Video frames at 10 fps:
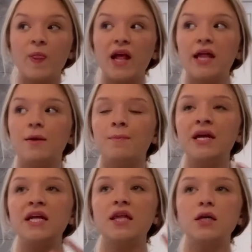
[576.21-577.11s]
And the
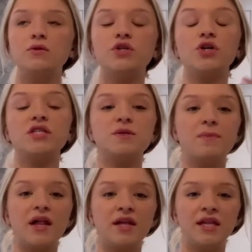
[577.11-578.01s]
minute that you start
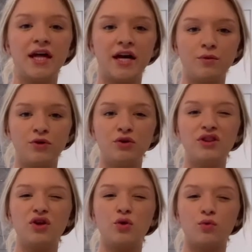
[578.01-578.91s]
smelling that, when you
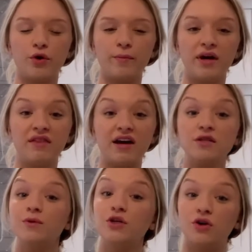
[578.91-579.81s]
get the aroma,
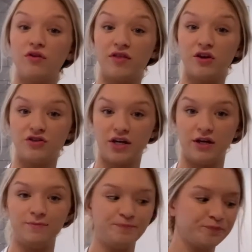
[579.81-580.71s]
that's when you know that they're
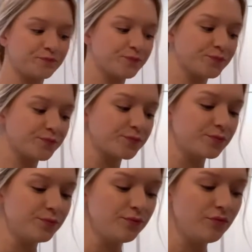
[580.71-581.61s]
done.
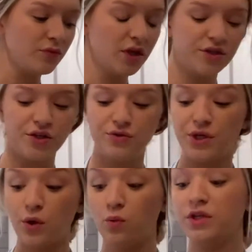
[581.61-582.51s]
So you
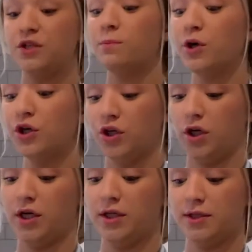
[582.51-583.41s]
don't want to burn your
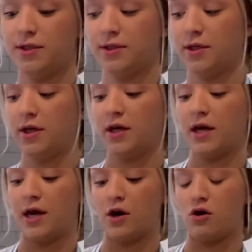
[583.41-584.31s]
nuts
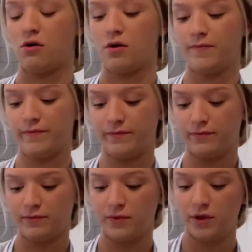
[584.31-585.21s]
at all.
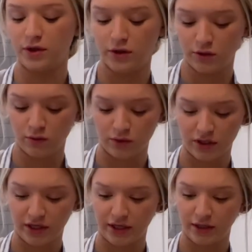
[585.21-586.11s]

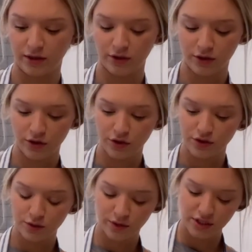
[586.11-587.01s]
Okay,
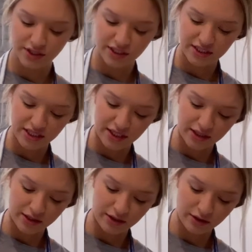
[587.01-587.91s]
so we're just gonna take
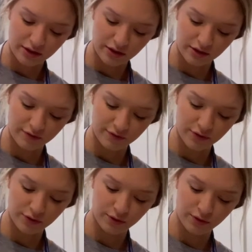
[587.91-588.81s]
a
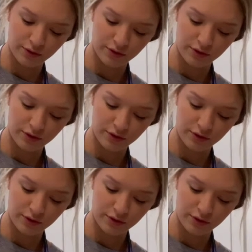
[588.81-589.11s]
few